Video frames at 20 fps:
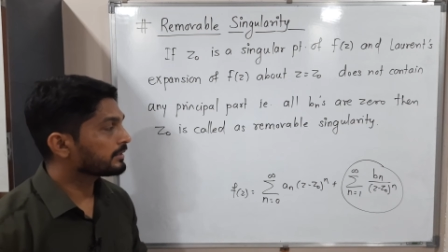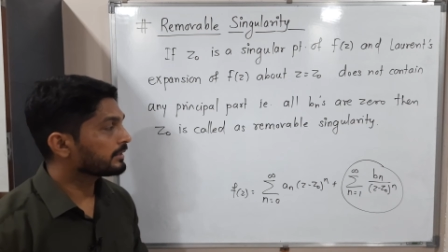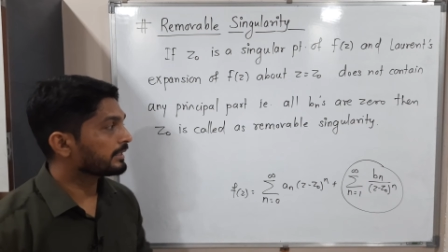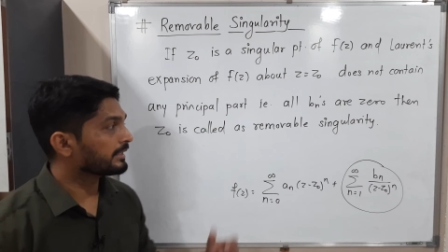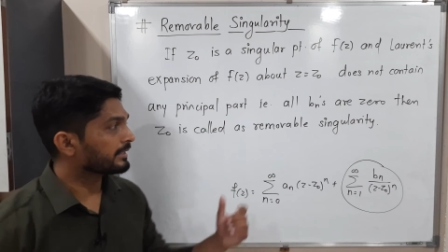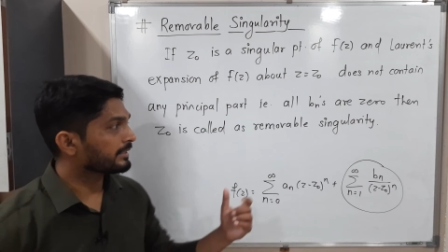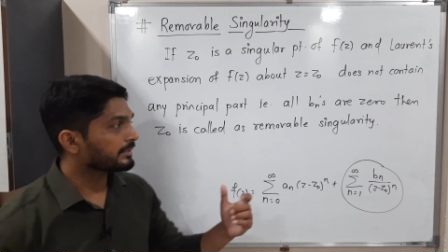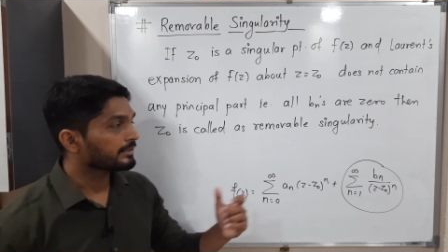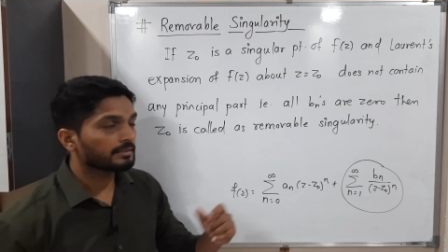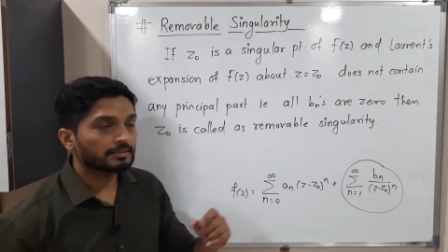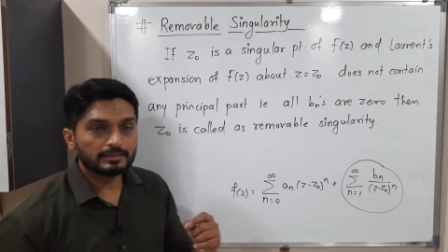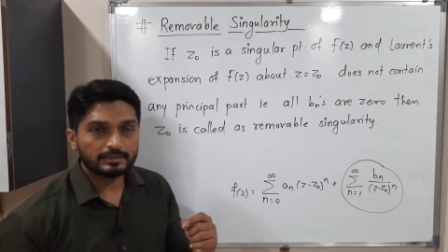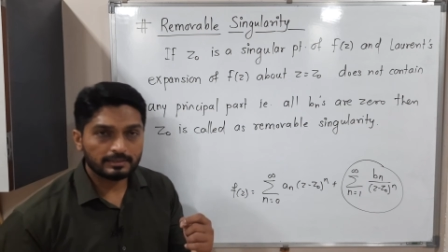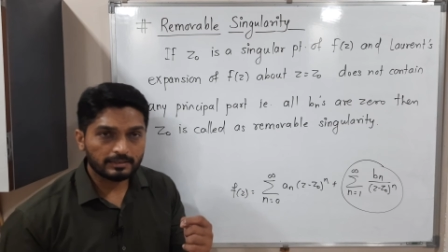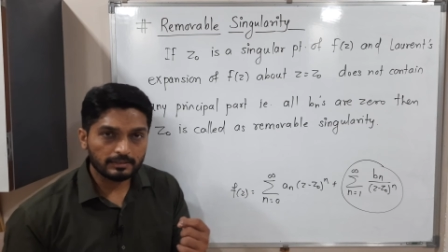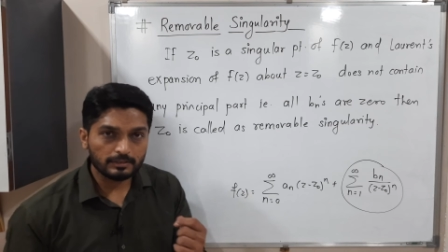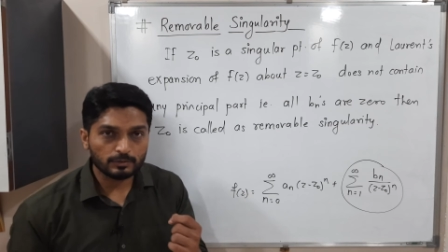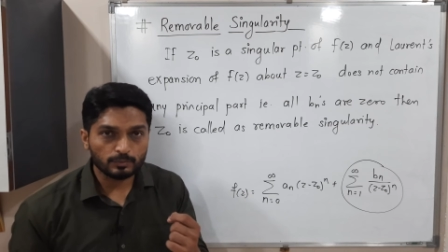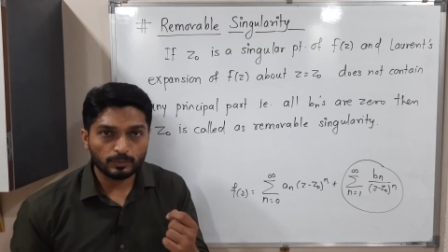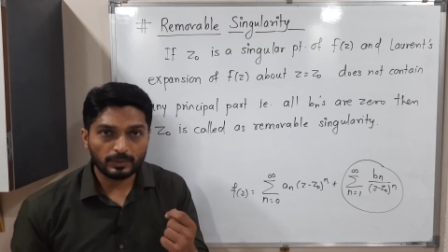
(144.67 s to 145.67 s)
Let us
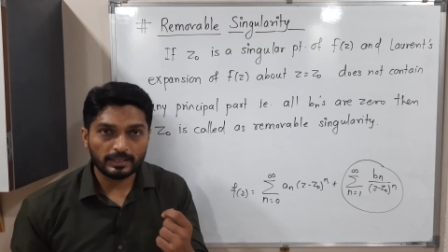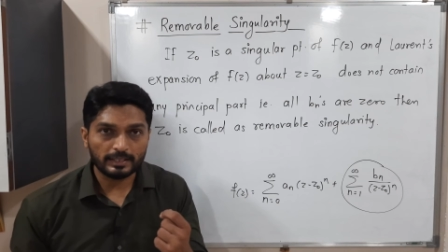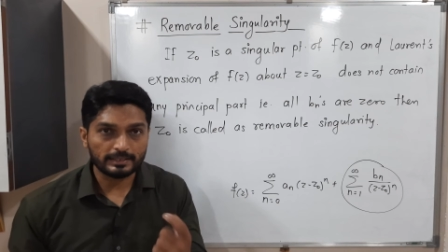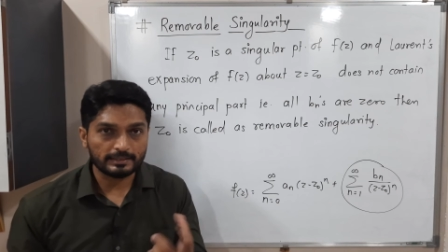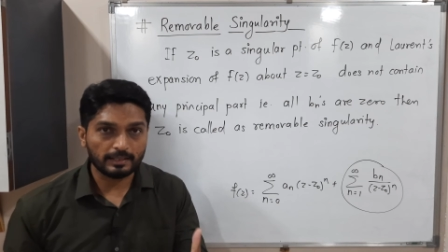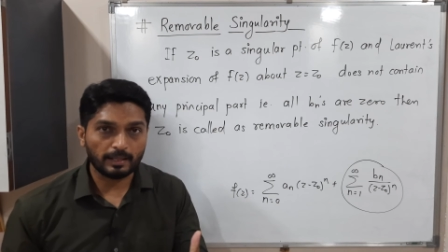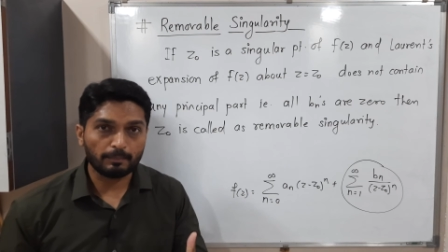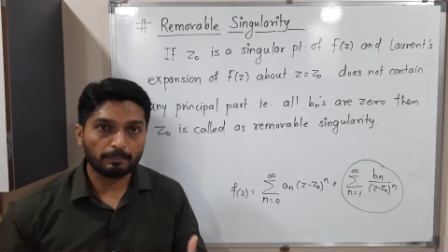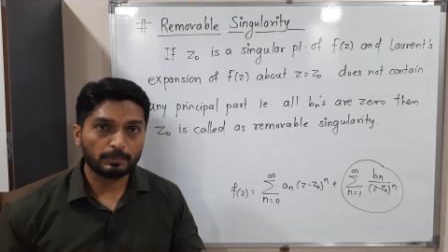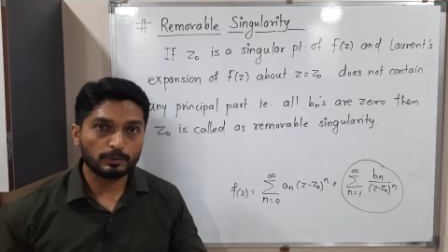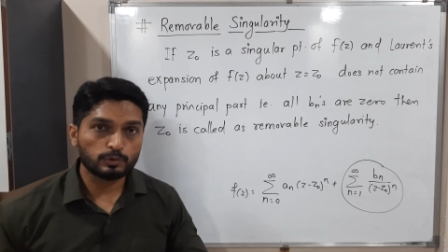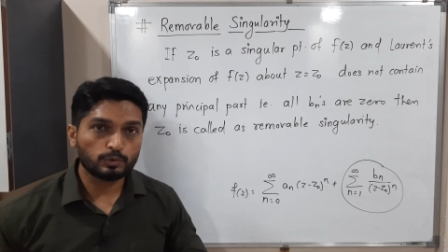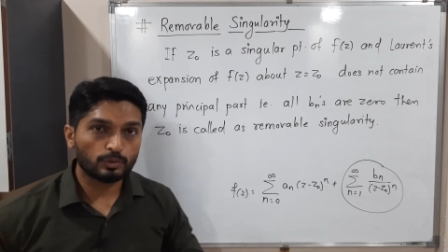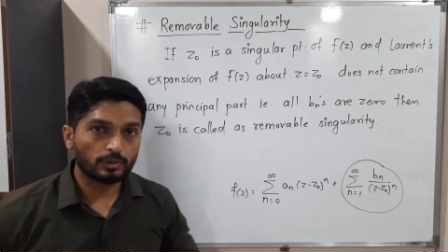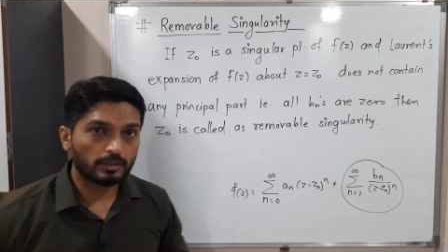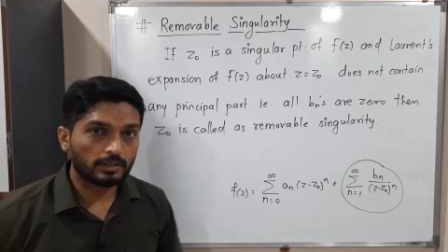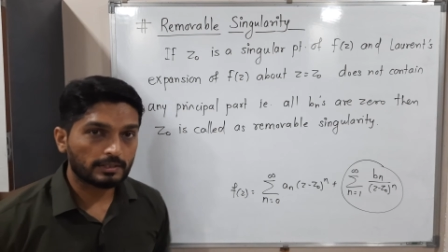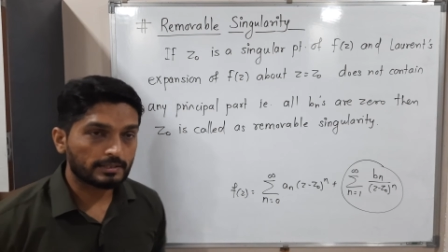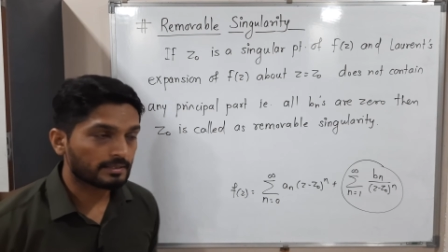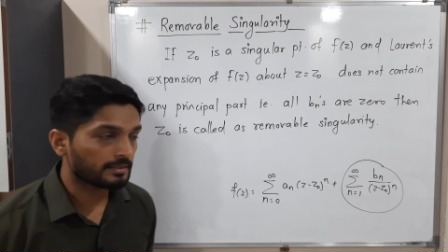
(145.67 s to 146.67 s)
discuss one example so
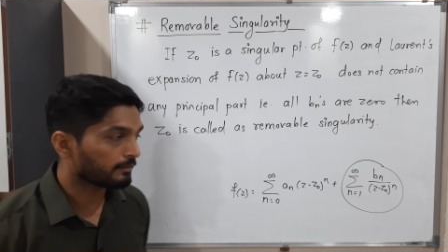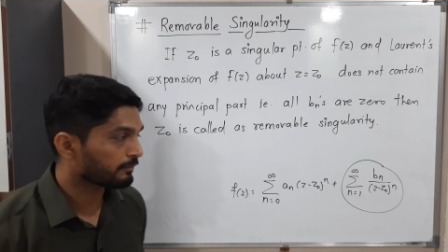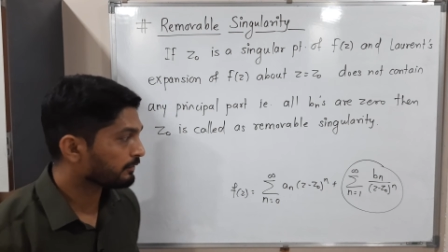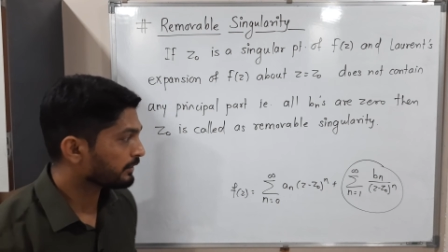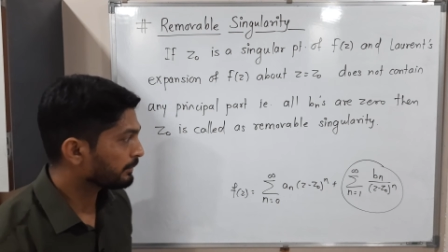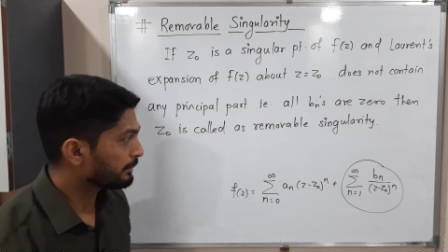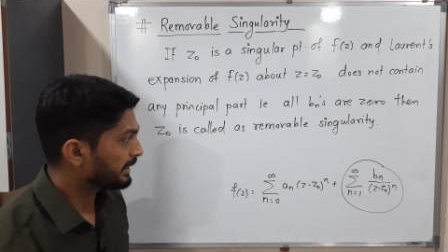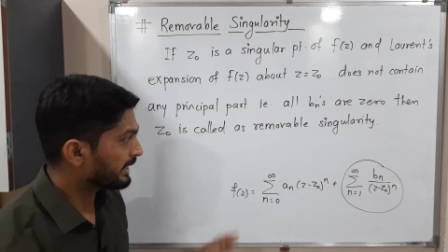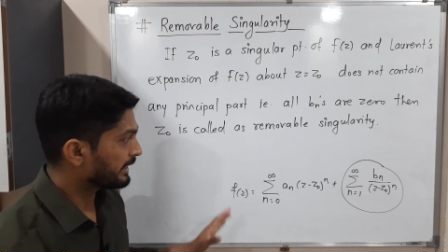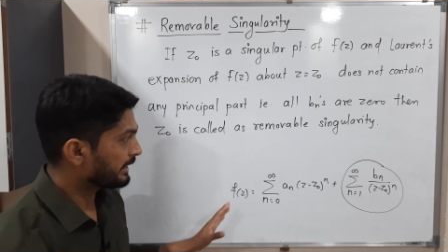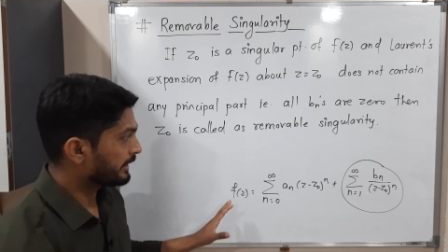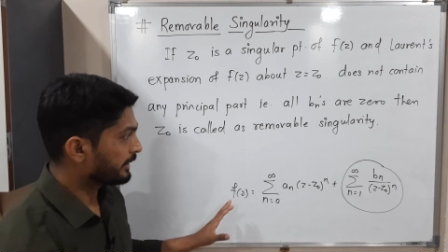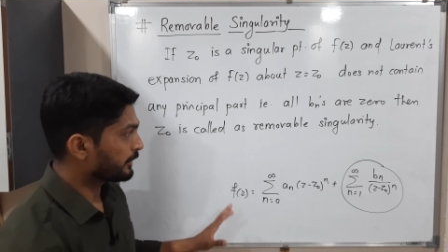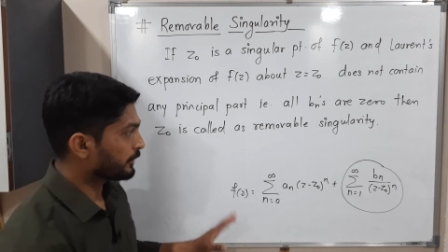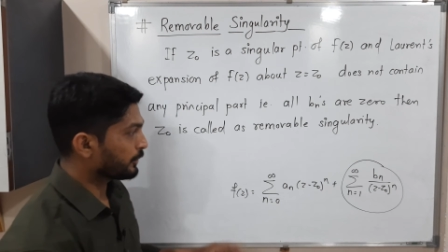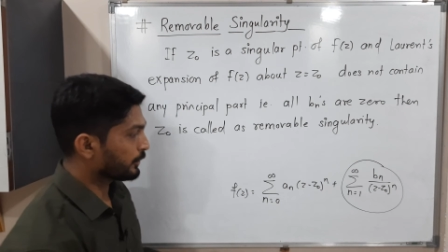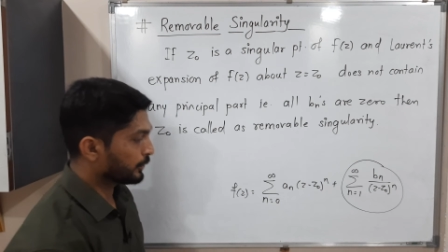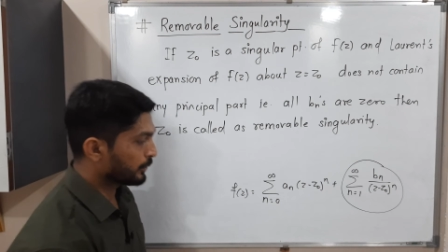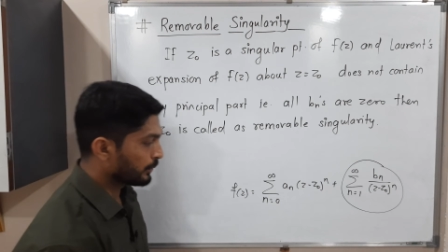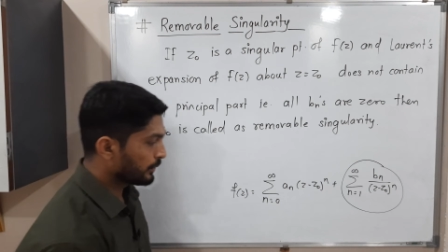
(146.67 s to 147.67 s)
the concept will be clear
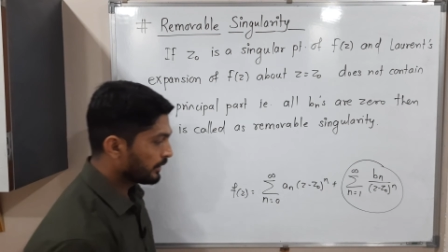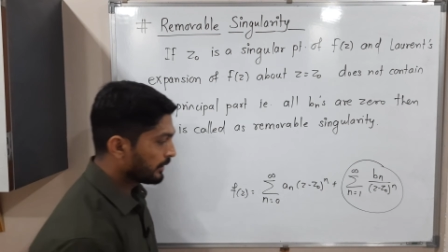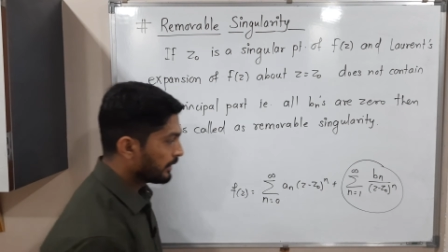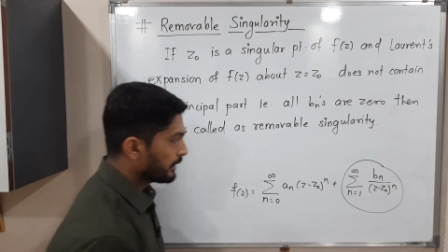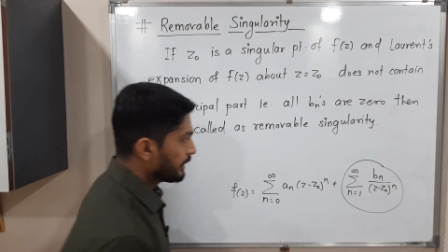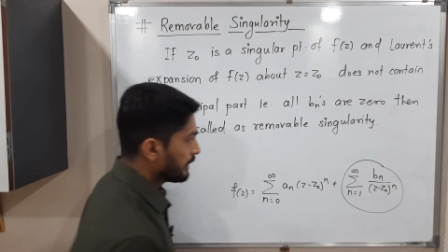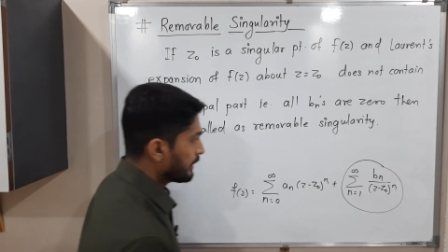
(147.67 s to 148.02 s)
to you.